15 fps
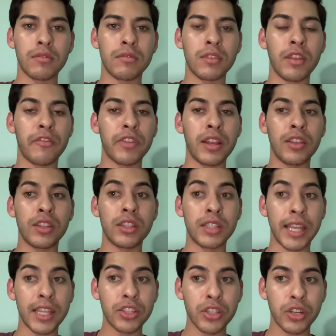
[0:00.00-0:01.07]
defeating the
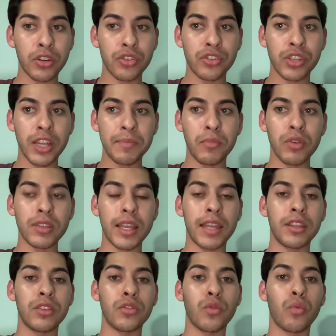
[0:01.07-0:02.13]
dictatorship was
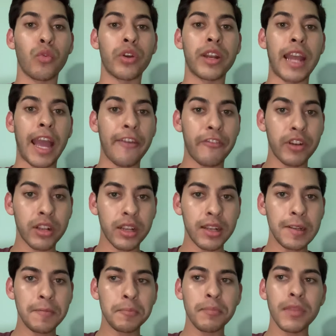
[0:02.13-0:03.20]
ending the war in
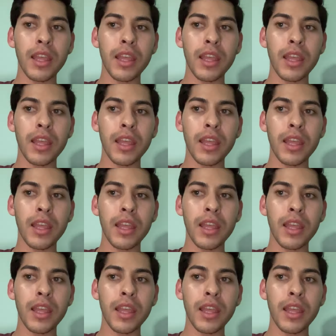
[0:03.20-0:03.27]
Africa